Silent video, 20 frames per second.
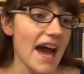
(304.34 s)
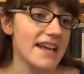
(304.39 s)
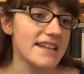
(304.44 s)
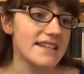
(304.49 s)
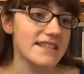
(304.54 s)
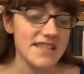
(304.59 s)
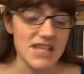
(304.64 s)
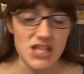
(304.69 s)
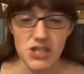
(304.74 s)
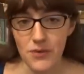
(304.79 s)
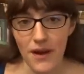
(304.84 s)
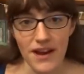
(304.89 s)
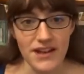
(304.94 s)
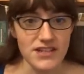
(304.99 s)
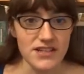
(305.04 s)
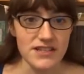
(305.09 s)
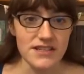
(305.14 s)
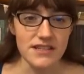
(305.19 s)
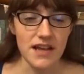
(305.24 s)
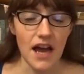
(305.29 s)
and
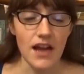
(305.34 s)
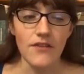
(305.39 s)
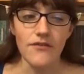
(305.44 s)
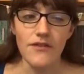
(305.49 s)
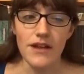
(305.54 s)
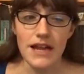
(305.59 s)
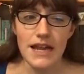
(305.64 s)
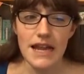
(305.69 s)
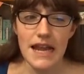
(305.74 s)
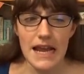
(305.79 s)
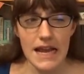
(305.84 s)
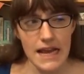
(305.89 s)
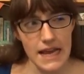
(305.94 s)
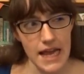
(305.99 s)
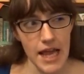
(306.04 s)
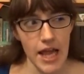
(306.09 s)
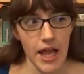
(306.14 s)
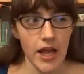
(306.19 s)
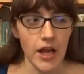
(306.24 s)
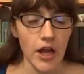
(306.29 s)
situations kind of
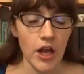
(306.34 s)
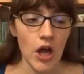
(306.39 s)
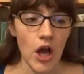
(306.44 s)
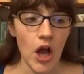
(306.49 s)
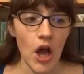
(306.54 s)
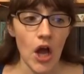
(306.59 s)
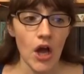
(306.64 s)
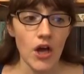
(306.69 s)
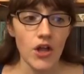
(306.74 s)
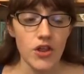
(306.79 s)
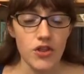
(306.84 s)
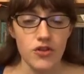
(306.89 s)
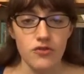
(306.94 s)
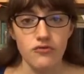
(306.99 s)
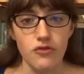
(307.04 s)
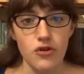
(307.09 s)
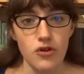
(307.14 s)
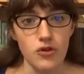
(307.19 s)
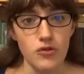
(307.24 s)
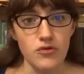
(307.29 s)
linking
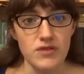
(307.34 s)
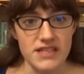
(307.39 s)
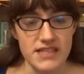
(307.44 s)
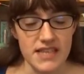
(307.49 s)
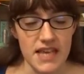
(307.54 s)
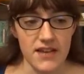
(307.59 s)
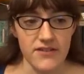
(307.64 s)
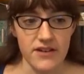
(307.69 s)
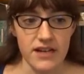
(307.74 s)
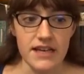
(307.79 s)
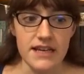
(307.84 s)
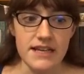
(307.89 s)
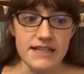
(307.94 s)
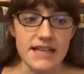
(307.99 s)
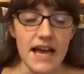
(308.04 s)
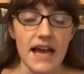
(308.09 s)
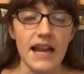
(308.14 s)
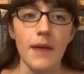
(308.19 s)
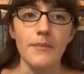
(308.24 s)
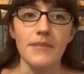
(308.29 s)
through the series.
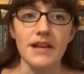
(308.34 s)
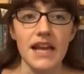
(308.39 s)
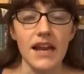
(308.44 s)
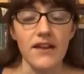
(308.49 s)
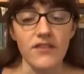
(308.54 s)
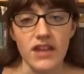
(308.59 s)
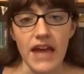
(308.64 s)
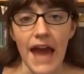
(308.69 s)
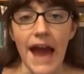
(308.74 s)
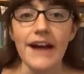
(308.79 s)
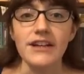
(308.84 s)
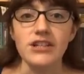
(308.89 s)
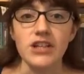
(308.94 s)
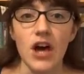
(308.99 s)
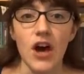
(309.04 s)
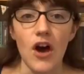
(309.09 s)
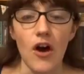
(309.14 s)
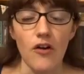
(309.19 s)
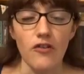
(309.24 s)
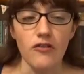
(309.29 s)
And I believe the
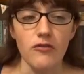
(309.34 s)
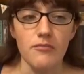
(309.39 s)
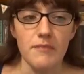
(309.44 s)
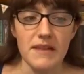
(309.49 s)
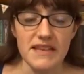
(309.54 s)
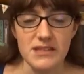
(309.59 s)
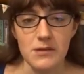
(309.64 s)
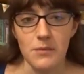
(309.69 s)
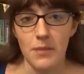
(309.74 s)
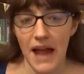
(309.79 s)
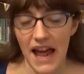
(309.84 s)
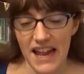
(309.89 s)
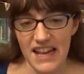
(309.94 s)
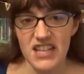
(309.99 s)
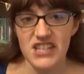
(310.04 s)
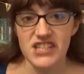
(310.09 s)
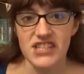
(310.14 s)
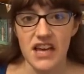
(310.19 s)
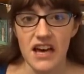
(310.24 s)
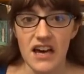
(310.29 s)
character of Mr.
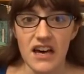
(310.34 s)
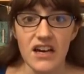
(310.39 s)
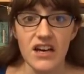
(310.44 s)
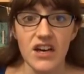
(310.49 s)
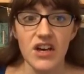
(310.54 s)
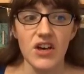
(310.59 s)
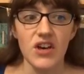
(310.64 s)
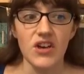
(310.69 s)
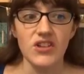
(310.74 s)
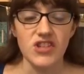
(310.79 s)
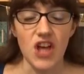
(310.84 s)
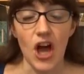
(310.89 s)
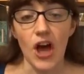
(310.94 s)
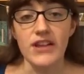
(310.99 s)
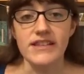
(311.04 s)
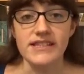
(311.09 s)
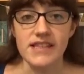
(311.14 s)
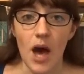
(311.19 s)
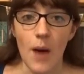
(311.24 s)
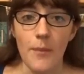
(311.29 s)
Palliser
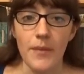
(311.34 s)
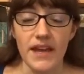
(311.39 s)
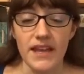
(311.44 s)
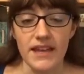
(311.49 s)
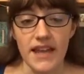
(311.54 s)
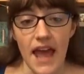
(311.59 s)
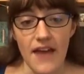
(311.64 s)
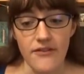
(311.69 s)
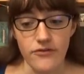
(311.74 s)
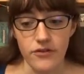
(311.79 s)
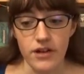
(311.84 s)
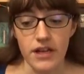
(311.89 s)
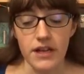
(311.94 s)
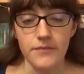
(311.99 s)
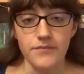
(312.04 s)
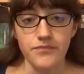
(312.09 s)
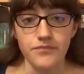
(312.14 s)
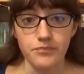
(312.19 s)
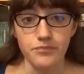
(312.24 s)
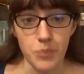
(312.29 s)
turns up in
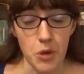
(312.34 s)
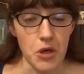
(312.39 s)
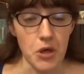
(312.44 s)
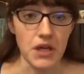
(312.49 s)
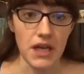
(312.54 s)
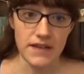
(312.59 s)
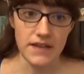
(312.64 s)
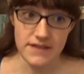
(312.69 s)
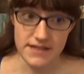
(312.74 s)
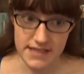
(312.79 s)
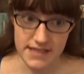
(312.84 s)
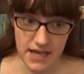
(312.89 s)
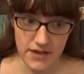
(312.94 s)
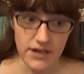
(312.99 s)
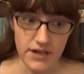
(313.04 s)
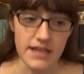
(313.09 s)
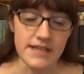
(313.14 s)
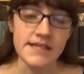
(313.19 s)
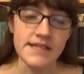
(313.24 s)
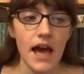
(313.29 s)
every book in the
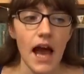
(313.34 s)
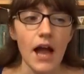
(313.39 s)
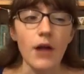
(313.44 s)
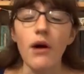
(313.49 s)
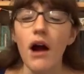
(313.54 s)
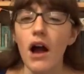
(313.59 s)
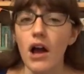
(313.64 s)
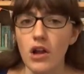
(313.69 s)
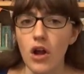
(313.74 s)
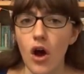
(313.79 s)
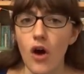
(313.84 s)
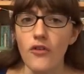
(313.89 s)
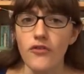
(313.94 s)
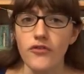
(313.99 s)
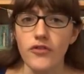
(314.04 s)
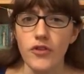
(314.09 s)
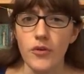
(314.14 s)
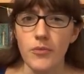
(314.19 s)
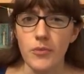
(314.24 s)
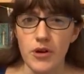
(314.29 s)
series. And quite a lot
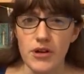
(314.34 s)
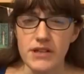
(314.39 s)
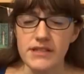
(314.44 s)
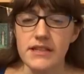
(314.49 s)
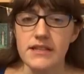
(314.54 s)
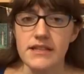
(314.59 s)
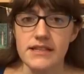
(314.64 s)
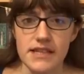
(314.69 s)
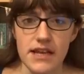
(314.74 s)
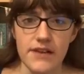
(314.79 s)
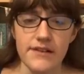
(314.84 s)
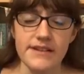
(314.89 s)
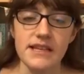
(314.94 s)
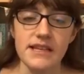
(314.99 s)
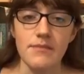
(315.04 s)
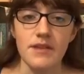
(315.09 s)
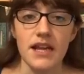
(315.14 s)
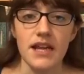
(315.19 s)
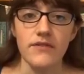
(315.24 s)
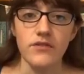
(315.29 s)
of the books in the series,
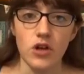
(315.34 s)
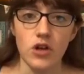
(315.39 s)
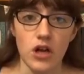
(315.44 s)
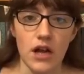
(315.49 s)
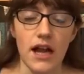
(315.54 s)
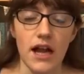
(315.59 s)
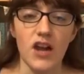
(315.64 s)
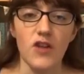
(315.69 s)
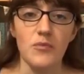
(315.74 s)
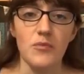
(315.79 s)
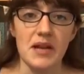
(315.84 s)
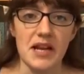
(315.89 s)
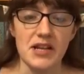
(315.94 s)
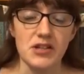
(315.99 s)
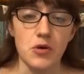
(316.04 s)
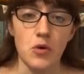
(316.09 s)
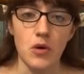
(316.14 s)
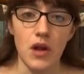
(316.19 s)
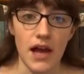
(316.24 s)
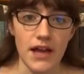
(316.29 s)
I believe, look at kind of
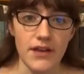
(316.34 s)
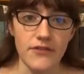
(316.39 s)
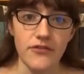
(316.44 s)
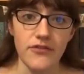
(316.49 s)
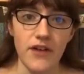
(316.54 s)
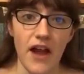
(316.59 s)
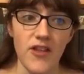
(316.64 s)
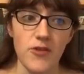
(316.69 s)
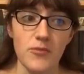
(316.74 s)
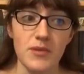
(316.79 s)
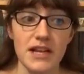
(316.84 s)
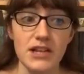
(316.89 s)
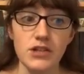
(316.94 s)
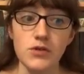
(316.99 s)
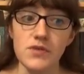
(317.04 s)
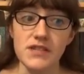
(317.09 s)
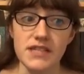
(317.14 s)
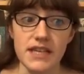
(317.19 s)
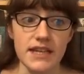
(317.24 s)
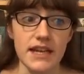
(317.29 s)
political life and the
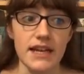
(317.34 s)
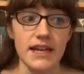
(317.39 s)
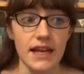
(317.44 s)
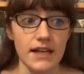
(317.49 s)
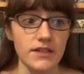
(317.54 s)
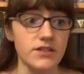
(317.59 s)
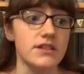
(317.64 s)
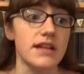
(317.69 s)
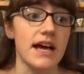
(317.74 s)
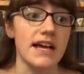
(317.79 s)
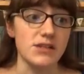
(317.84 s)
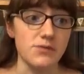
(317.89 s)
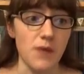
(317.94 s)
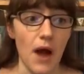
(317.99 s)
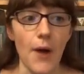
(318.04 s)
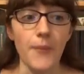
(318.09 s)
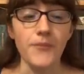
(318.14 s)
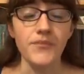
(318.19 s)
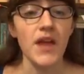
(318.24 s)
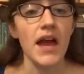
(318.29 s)
political scene in London as
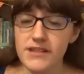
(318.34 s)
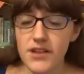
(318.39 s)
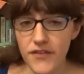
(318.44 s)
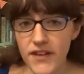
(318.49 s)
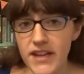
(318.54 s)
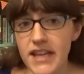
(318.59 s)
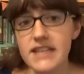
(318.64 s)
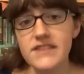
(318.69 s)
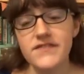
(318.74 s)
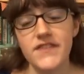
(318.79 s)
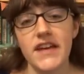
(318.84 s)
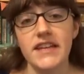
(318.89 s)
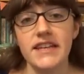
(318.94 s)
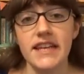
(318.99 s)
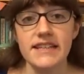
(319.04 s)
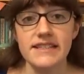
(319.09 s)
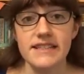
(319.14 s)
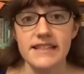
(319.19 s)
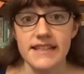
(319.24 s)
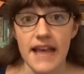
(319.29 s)
well. Phineas Finn
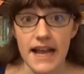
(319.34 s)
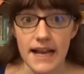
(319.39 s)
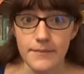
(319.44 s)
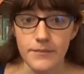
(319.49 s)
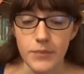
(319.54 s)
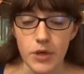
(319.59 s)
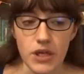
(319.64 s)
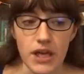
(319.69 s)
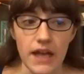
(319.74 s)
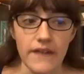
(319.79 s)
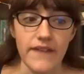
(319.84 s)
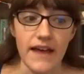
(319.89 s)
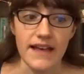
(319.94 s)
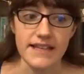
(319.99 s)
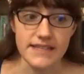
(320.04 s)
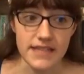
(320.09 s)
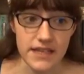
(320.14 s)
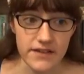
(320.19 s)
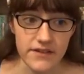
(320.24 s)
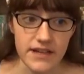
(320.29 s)
is the second book in that
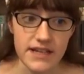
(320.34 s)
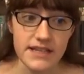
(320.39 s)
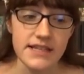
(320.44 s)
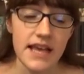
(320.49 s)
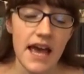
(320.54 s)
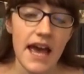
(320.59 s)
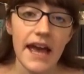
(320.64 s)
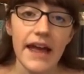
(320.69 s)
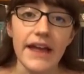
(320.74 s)
series.